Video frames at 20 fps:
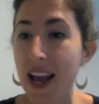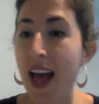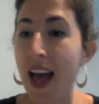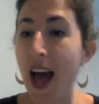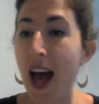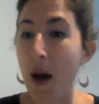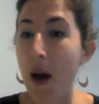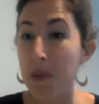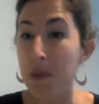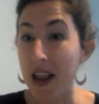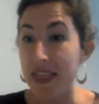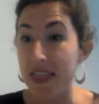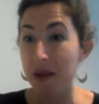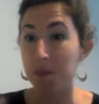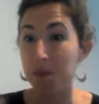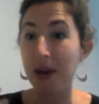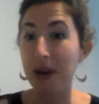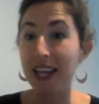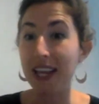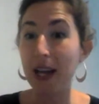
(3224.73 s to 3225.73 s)
But I think
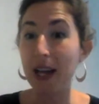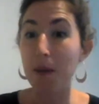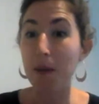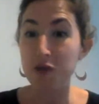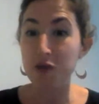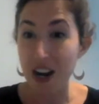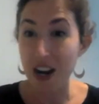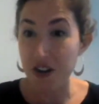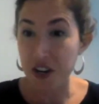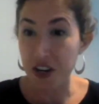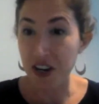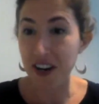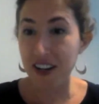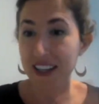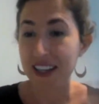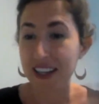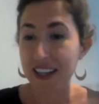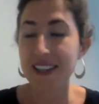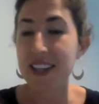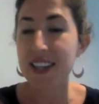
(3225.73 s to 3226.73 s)
bringing up gender and
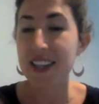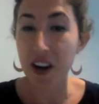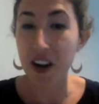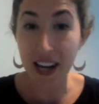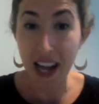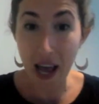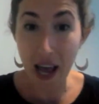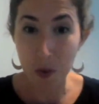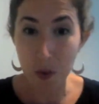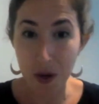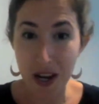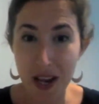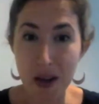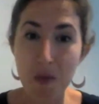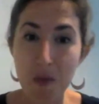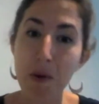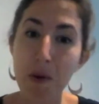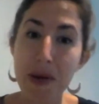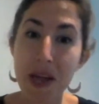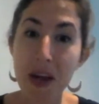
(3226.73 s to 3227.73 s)
considering equity will
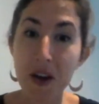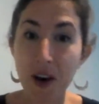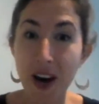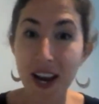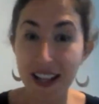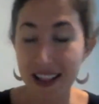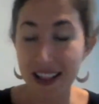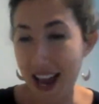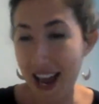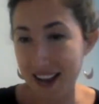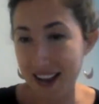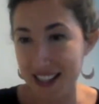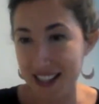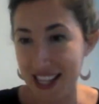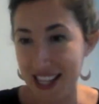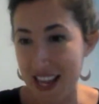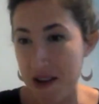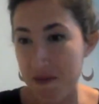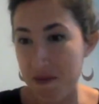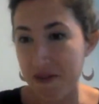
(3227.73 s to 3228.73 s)
be a great last
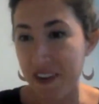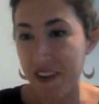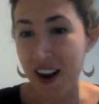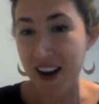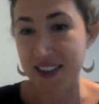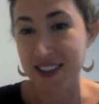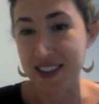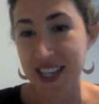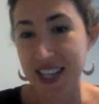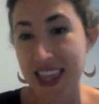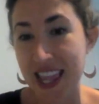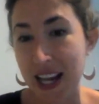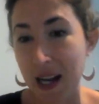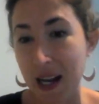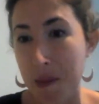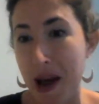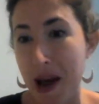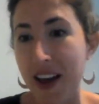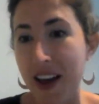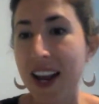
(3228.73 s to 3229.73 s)
theme for us to think
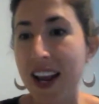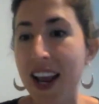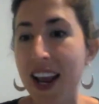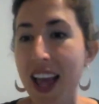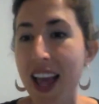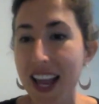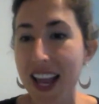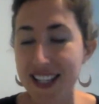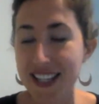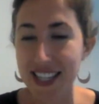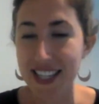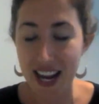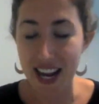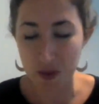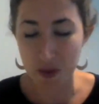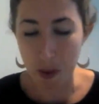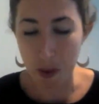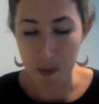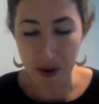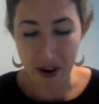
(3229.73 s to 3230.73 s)
about in today's
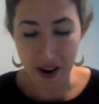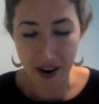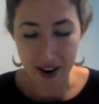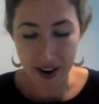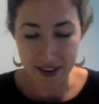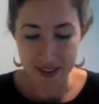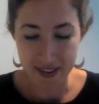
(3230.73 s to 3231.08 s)
webinar.